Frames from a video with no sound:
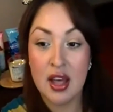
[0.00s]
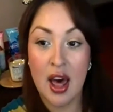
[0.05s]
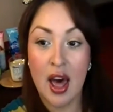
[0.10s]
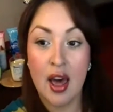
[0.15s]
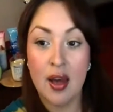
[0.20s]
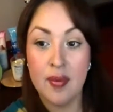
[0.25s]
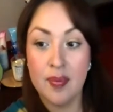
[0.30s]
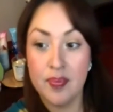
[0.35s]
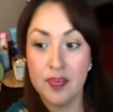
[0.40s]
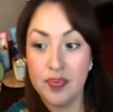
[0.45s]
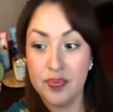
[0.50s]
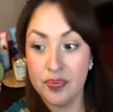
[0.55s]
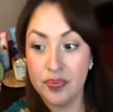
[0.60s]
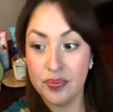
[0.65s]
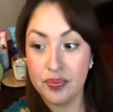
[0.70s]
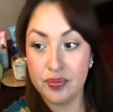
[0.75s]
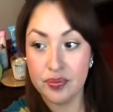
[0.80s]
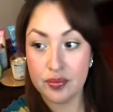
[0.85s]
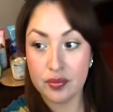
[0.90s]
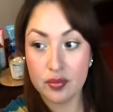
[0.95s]

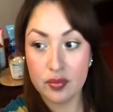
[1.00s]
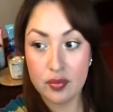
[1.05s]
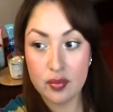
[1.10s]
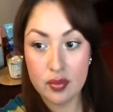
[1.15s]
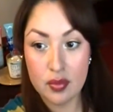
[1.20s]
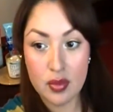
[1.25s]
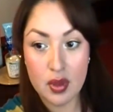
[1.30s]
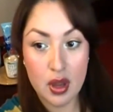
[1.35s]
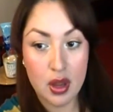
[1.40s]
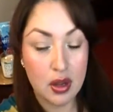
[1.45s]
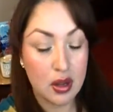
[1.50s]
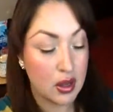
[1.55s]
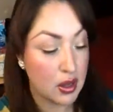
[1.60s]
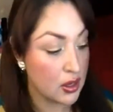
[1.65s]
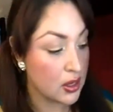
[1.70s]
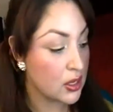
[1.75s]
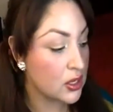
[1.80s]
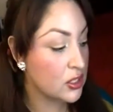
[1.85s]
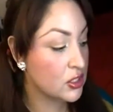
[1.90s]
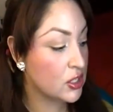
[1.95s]
that
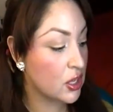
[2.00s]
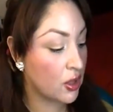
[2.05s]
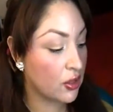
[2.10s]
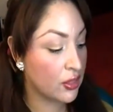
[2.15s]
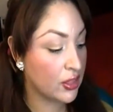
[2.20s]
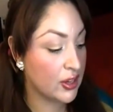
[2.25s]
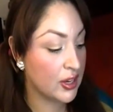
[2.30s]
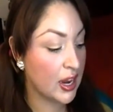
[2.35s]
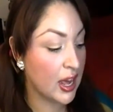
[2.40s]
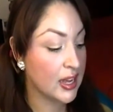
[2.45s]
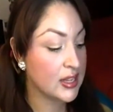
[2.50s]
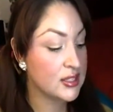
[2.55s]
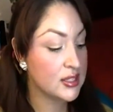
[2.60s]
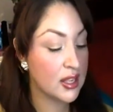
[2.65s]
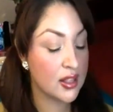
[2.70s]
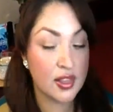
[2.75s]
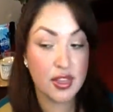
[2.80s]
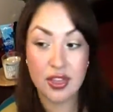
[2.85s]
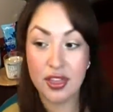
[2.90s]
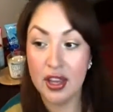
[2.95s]
so the next
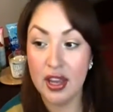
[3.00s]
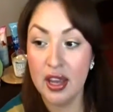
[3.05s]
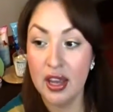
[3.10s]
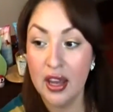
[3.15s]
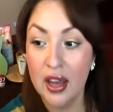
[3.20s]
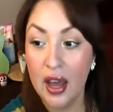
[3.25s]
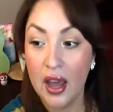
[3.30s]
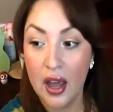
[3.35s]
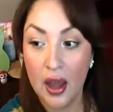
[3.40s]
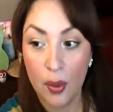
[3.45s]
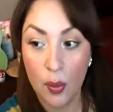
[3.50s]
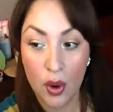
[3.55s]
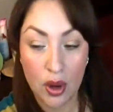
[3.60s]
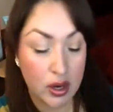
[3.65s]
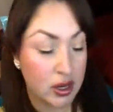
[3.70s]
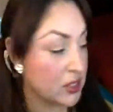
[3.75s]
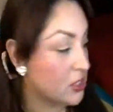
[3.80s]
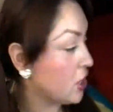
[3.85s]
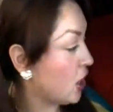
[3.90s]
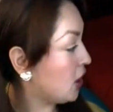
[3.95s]
thing I
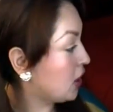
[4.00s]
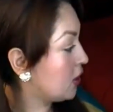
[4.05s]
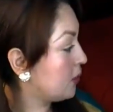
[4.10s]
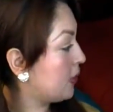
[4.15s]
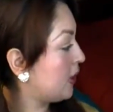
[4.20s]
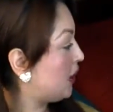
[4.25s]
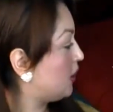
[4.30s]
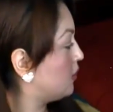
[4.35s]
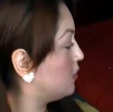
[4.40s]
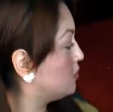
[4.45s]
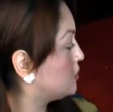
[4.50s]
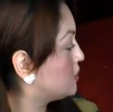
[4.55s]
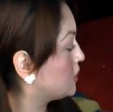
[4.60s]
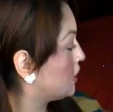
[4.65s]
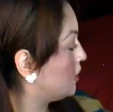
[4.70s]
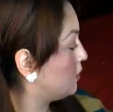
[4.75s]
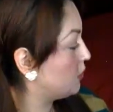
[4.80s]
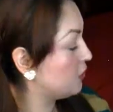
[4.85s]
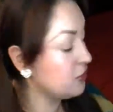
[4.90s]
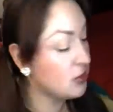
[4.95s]
want to talk about I'm just
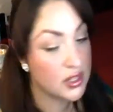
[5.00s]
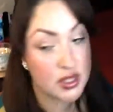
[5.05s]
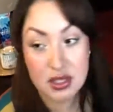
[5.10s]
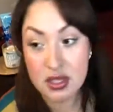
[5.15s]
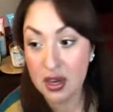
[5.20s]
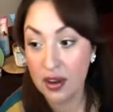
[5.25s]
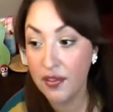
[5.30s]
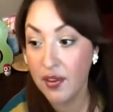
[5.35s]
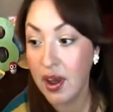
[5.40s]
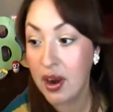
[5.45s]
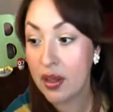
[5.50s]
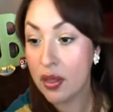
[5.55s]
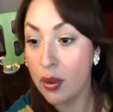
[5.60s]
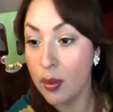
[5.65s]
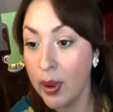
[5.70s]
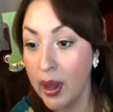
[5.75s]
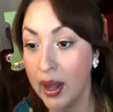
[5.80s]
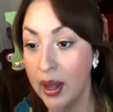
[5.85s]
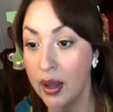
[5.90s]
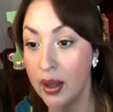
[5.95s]
gonna move this stuff out of
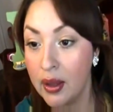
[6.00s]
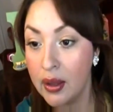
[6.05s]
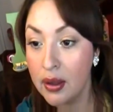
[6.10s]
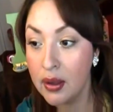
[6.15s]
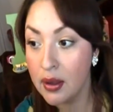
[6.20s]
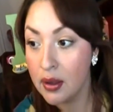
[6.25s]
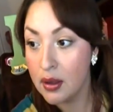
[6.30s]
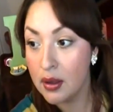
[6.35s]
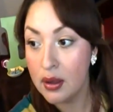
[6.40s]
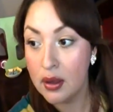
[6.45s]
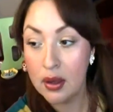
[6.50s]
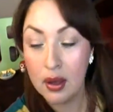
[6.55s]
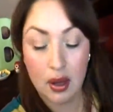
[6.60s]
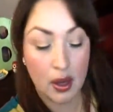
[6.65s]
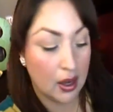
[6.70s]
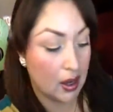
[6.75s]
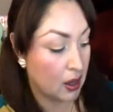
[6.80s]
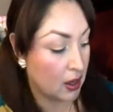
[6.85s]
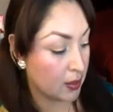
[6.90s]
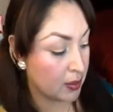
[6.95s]
the way
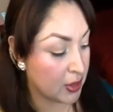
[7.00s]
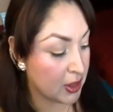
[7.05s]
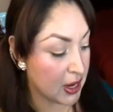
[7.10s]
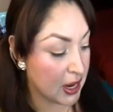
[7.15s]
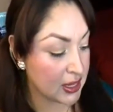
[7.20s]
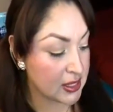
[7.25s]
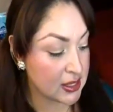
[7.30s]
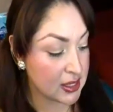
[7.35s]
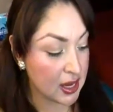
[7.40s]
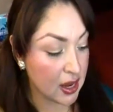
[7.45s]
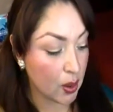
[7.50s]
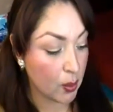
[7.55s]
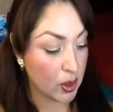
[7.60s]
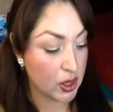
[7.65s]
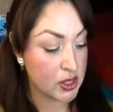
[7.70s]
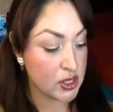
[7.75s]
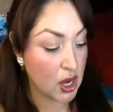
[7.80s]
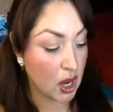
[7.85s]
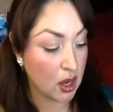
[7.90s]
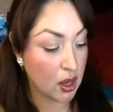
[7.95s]
um, the next thing I
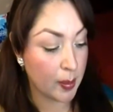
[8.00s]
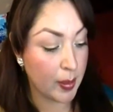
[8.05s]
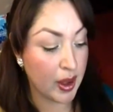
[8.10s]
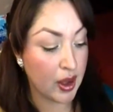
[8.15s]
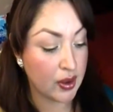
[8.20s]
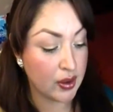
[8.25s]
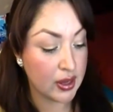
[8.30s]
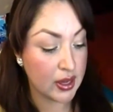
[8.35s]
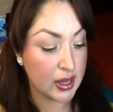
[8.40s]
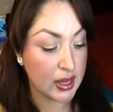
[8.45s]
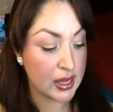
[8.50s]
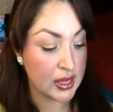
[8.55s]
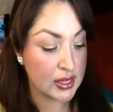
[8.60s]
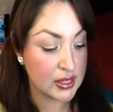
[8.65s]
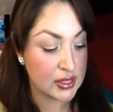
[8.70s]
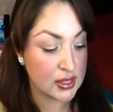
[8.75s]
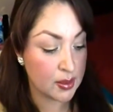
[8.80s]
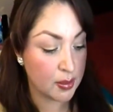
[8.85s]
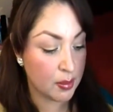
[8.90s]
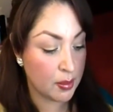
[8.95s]
want to talk about
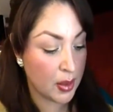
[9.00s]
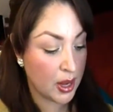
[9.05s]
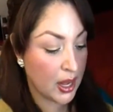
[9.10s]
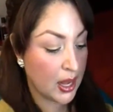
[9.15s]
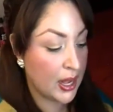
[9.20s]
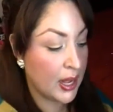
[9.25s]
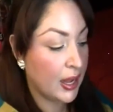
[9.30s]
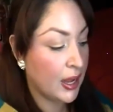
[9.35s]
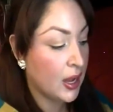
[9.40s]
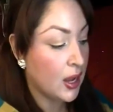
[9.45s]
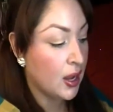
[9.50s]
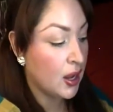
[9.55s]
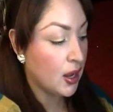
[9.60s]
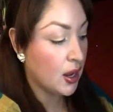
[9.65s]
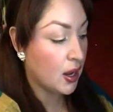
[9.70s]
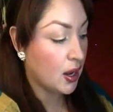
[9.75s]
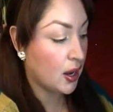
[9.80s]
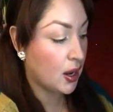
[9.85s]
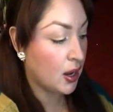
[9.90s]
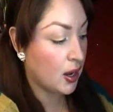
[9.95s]
is my
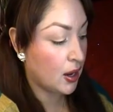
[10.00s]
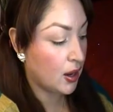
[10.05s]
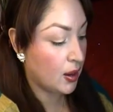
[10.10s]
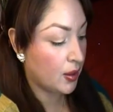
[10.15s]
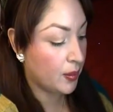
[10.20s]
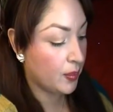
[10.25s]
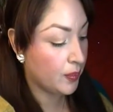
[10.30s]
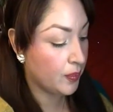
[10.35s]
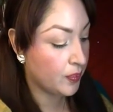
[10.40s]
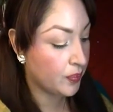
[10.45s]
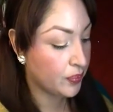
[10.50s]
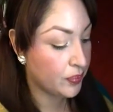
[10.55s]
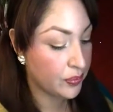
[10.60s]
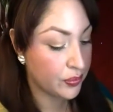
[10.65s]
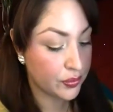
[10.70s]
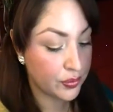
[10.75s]
um,